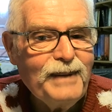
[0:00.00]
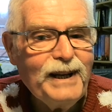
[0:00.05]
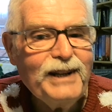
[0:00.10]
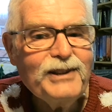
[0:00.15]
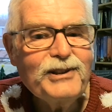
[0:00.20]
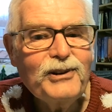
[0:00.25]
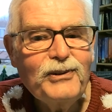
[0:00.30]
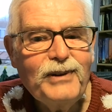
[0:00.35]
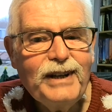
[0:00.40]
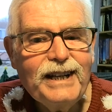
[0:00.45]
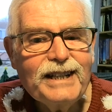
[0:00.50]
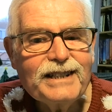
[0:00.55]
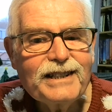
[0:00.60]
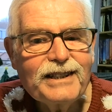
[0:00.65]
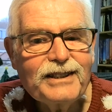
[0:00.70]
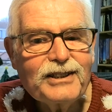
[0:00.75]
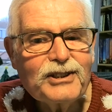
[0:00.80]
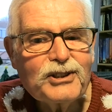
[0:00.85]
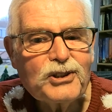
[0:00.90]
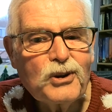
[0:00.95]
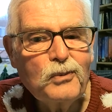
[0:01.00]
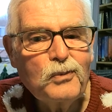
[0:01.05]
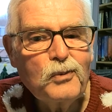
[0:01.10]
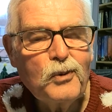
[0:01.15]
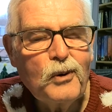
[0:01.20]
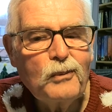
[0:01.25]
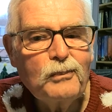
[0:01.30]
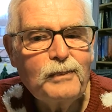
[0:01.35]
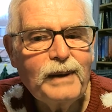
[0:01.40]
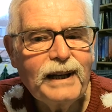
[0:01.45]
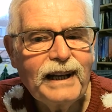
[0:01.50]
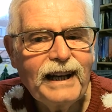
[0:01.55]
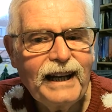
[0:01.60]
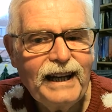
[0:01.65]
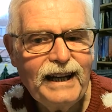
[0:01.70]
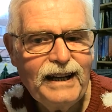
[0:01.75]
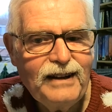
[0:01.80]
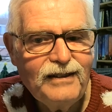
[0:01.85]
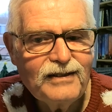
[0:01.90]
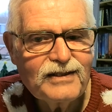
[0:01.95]
Be the reason someone
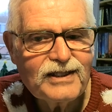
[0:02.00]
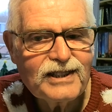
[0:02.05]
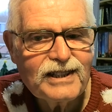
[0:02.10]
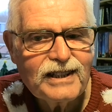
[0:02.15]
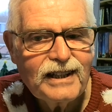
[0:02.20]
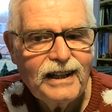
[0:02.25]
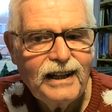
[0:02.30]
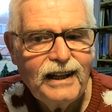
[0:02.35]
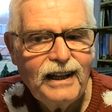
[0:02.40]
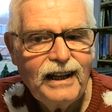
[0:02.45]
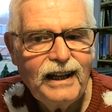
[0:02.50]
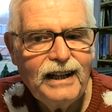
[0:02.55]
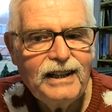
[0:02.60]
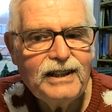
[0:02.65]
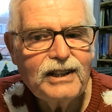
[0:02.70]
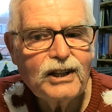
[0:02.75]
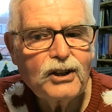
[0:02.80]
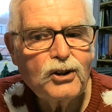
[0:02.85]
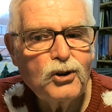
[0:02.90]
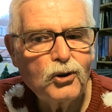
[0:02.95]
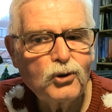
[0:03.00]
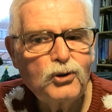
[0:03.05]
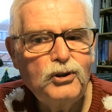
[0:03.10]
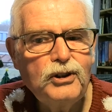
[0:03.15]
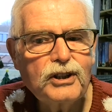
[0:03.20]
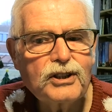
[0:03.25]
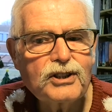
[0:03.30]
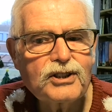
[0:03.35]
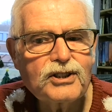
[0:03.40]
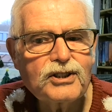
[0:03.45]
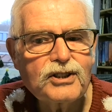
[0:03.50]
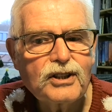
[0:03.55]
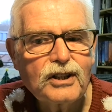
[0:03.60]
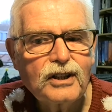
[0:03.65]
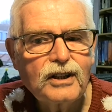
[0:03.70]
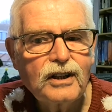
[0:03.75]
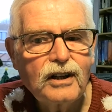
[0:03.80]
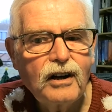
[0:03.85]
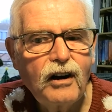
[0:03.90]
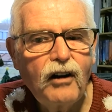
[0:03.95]
believes in the
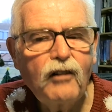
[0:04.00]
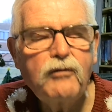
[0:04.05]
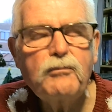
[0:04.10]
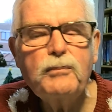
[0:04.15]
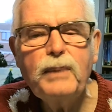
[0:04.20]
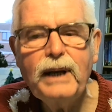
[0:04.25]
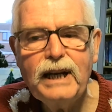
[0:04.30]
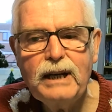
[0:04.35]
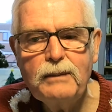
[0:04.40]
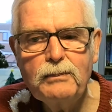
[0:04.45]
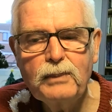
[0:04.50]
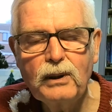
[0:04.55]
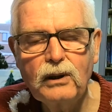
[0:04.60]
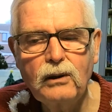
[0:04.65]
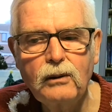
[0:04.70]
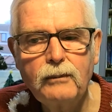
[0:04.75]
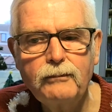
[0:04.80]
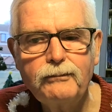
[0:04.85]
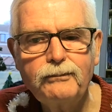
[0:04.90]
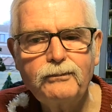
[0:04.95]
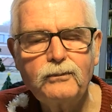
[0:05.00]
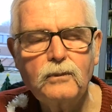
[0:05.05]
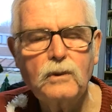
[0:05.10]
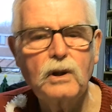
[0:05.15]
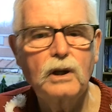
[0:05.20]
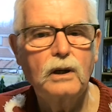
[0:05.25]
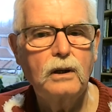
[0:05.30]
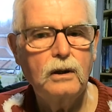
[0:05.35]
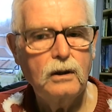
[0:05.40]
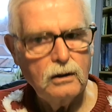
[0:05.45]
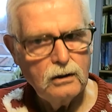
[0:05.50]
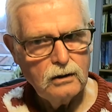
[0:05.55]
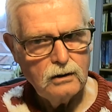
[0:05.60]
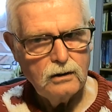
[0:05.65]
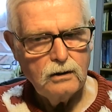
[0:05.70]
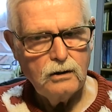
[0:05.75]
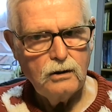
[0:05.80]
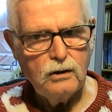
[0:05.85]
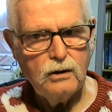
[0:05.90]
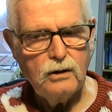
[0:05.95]
goodness of people.
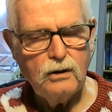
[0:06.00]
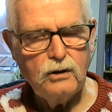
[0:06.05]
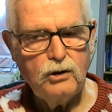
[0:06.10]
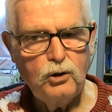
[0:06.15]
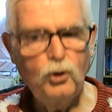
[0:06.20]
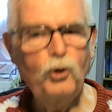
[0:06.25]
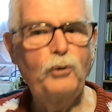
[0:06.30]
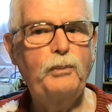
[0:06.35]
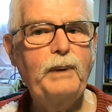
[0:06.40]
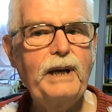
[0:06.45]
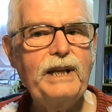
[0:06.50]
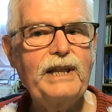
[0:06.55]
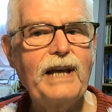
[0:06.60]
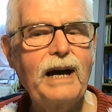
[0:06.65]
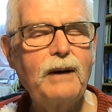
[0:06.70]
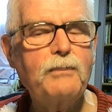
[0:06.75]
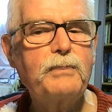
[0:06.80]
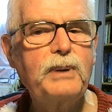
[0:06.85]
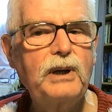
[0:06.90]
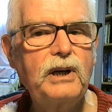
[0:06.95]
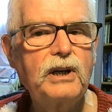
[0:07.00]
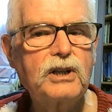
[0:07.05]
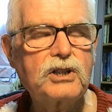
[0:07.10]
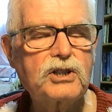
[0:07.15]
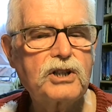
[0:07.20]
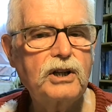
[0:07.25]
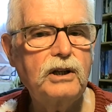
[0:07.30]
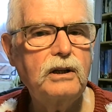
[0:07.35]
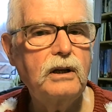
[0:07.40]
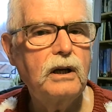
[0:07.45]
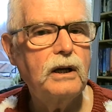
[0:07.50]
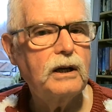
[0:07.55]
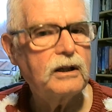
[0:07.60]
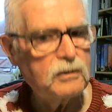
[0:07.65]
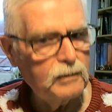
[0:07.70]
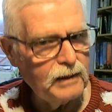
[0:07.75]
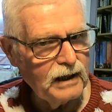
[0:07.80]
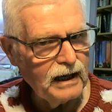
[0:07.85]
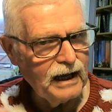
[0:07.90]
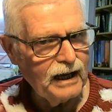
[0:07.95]
You be that person.
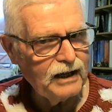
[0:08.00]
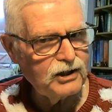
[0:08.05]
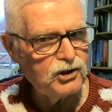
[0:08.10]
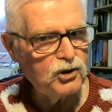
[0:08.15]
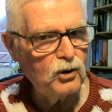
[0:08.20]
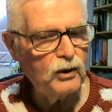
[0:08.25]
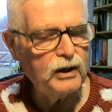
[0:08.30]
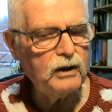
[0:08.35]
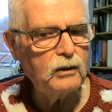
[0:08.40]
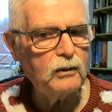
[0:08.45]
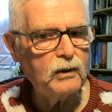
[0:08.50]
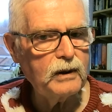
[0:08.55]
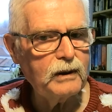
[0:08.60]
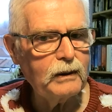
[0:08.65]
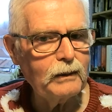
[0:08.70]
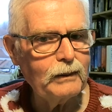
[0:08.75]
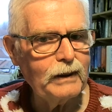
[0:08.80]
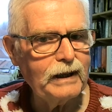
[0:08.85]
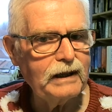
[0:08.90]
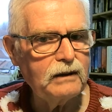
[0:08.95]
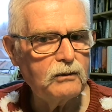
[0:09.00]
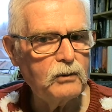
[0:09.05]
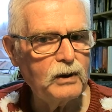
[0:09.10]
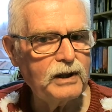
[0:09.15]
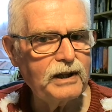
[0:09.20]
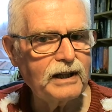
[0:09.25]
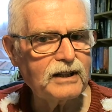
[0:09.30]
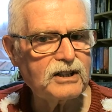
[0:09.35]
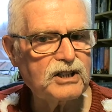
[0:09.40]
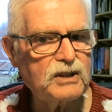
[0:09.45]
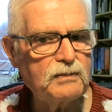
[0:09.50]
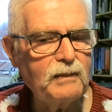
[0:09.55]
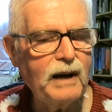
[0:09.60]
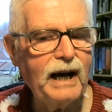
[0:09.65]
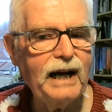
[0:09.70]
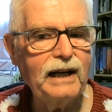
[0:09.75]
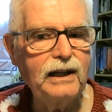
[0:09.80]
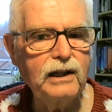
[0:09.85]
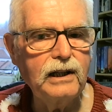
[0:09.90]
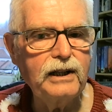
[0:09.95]
It's a bit like showing up with that
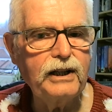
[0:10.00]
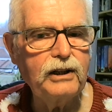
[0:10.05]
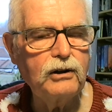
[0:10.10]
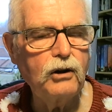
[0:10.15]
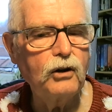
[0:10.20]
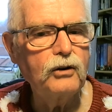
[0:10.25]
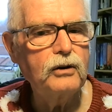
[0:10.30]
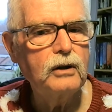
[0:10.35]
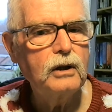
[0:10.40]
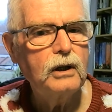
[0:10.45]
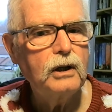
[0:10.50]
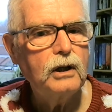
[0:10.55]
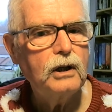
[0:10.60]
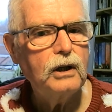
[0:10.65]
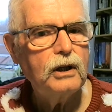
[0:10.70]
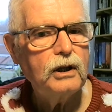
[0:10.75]
smile earlier on.